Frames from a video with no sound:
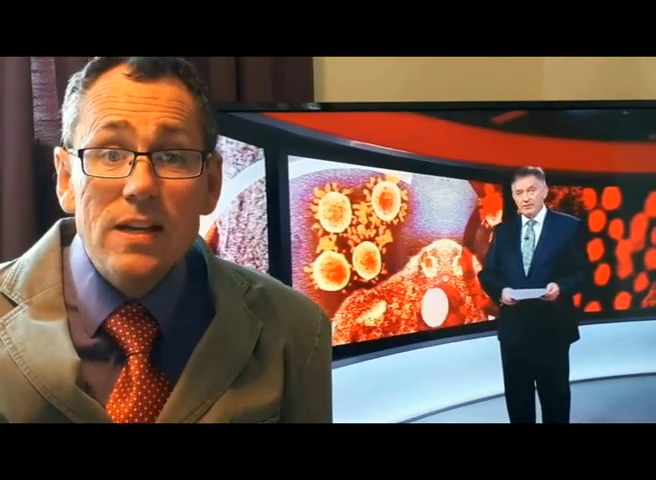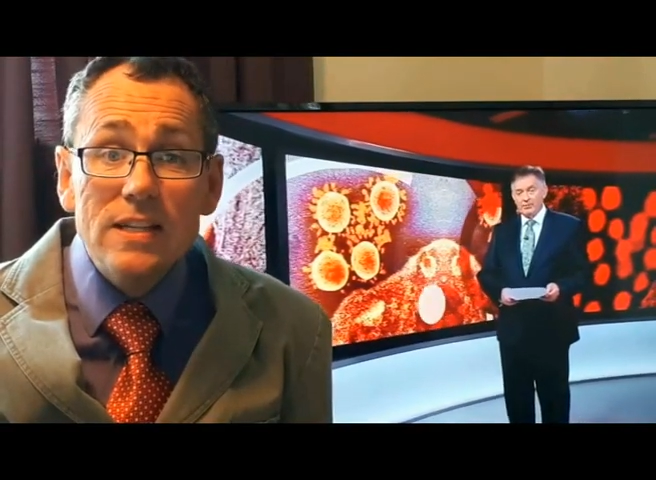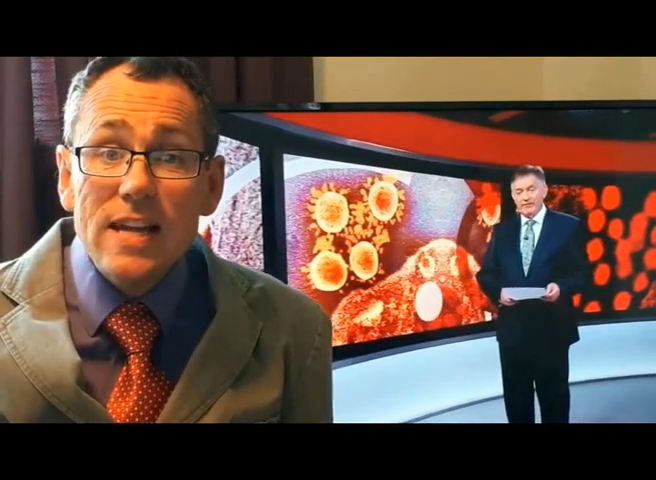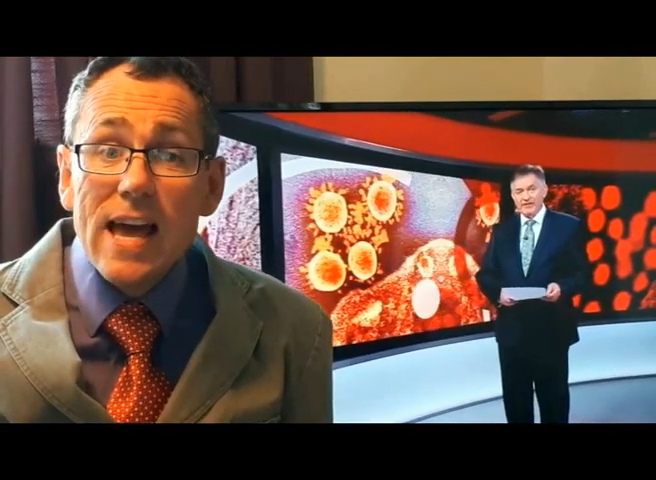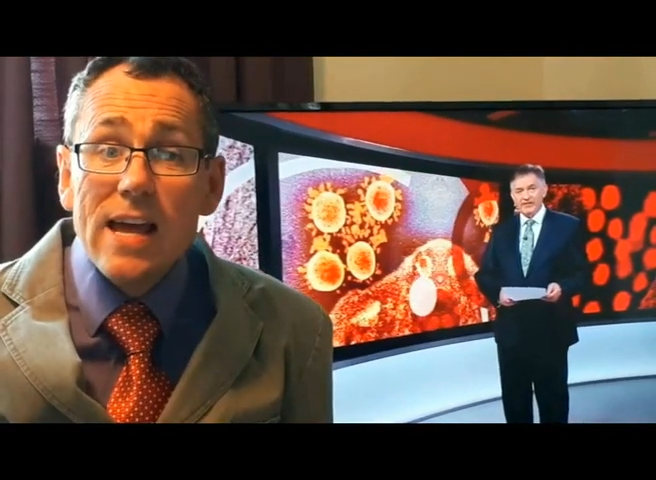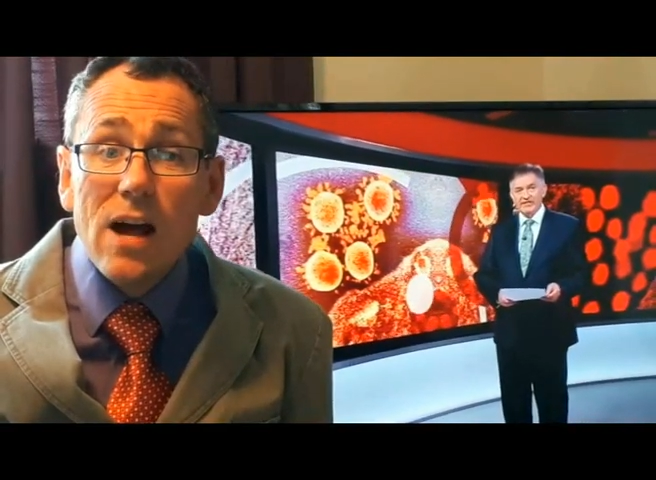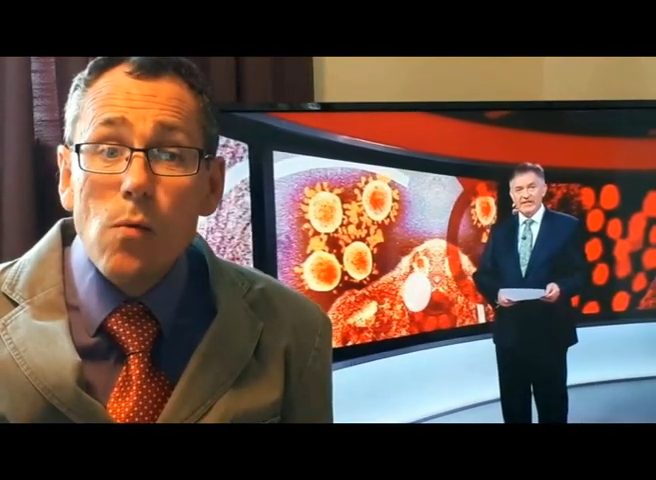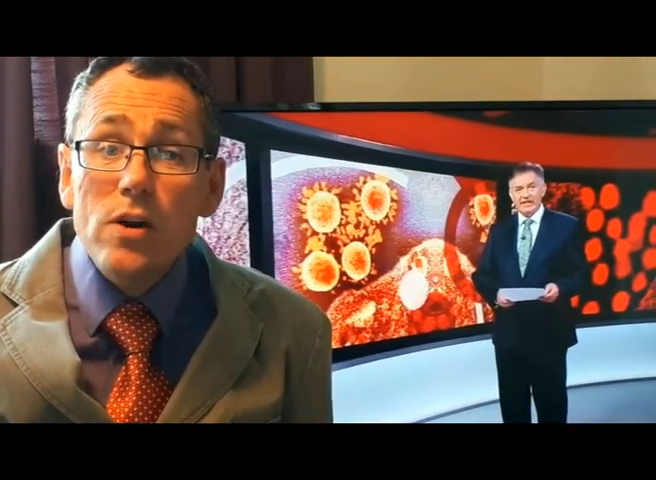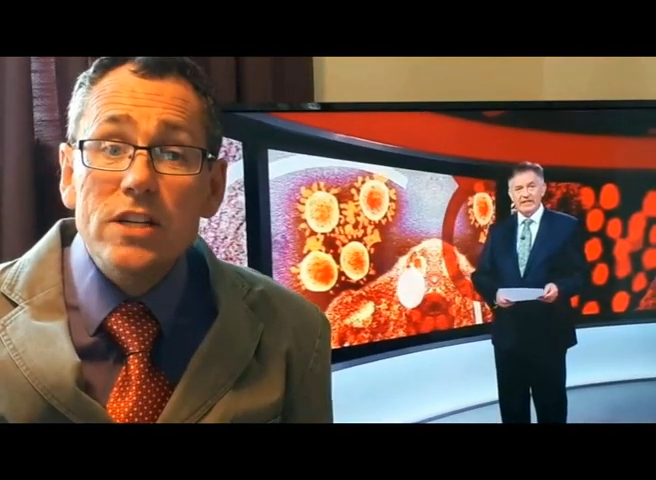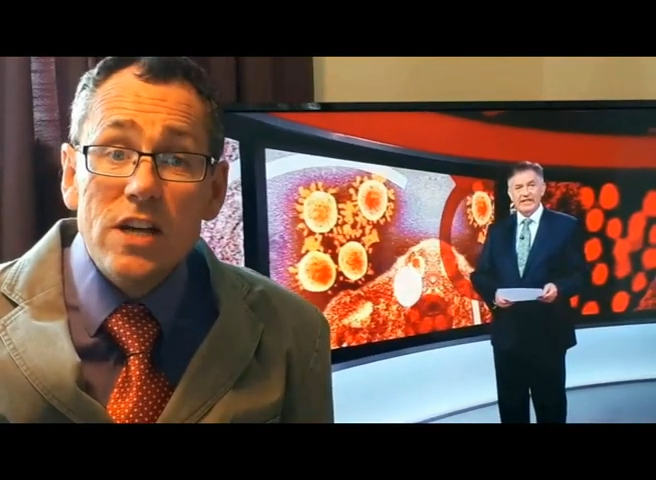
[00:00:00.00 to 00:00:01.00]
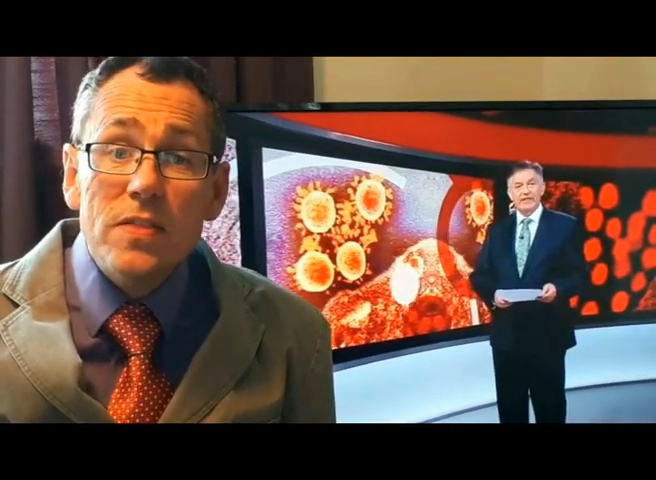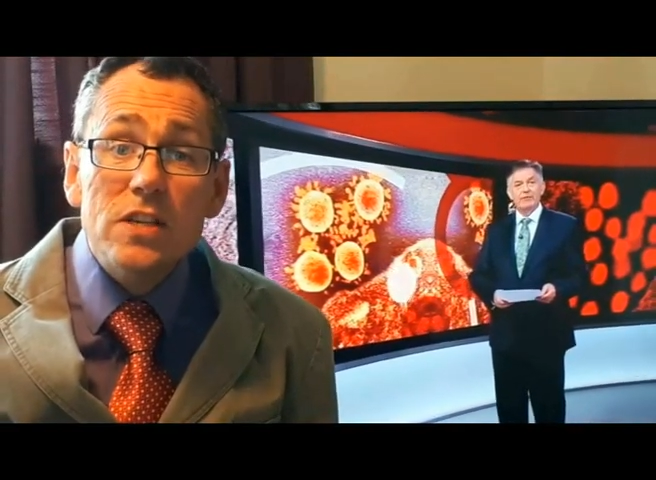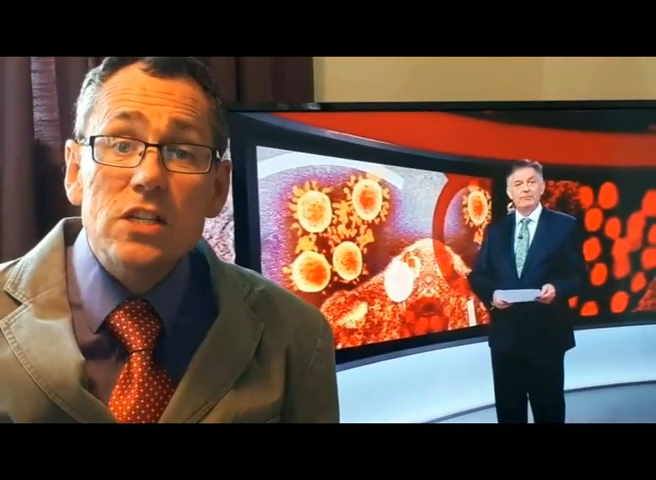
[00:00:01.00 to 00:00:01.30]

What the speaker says: Today, I want to turn the